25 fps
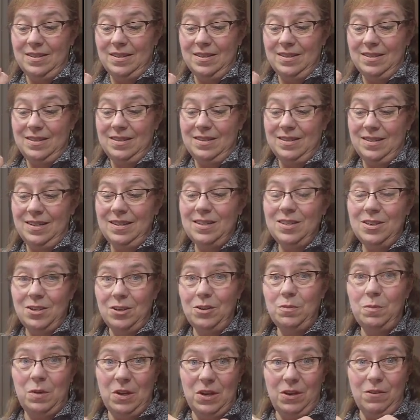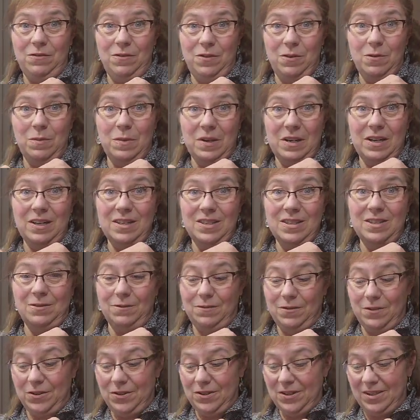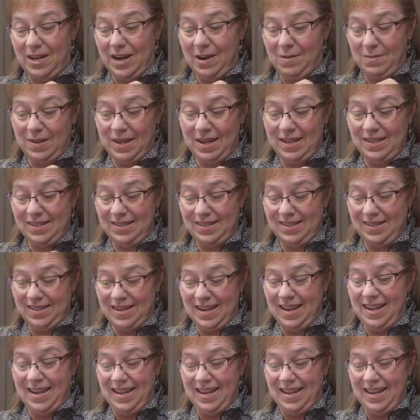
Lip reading: This took me a few minutes the first time. That's